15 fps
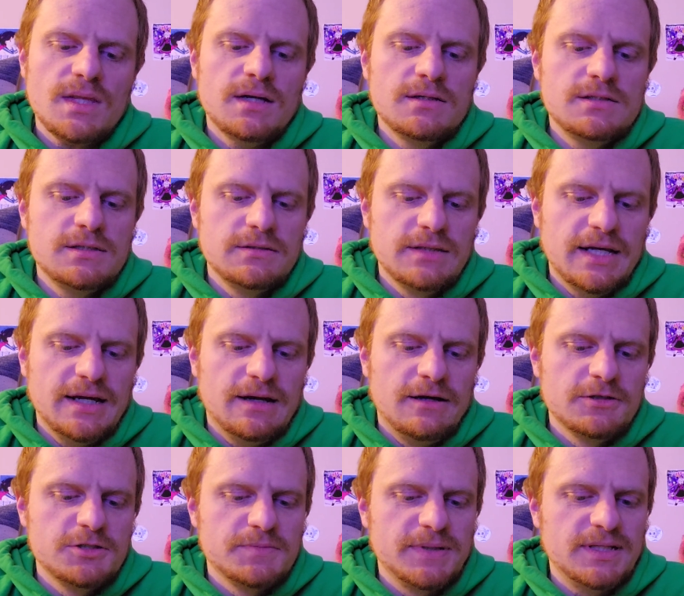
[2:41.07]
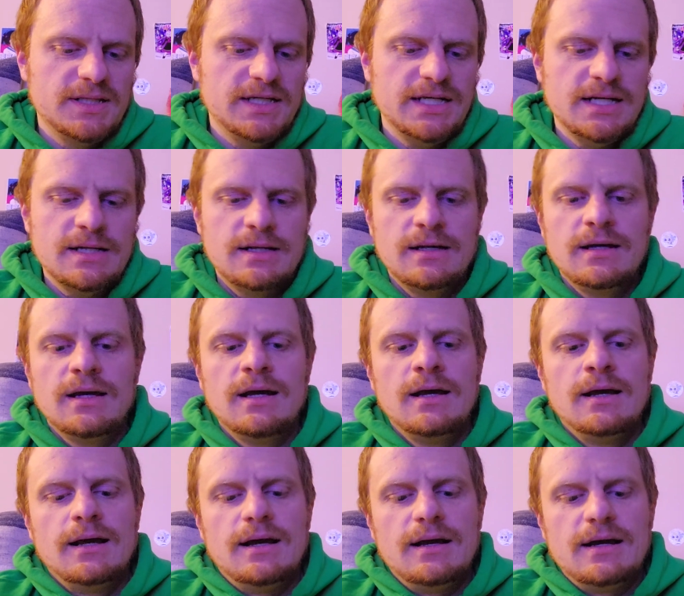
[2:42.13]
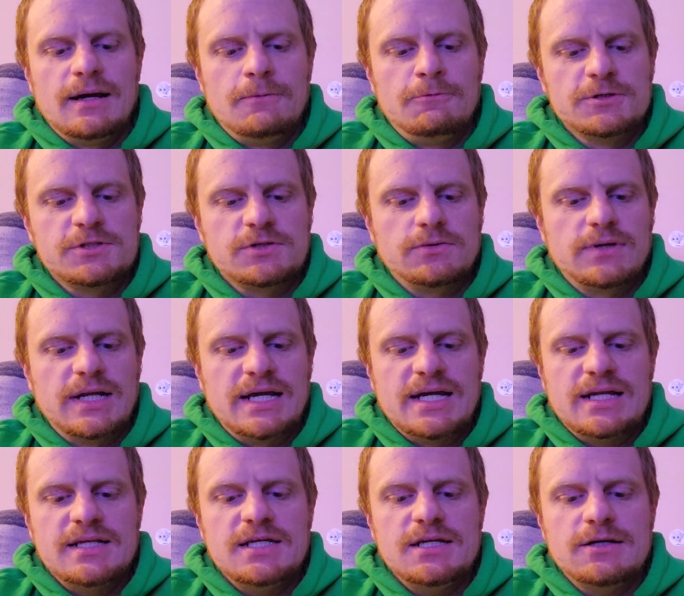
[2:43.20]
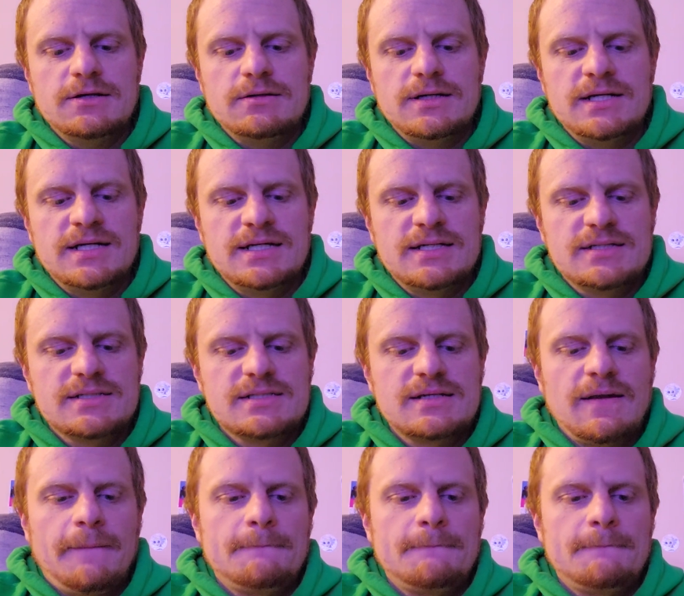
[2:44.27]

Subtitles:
do that. Ultimately, what's going on here is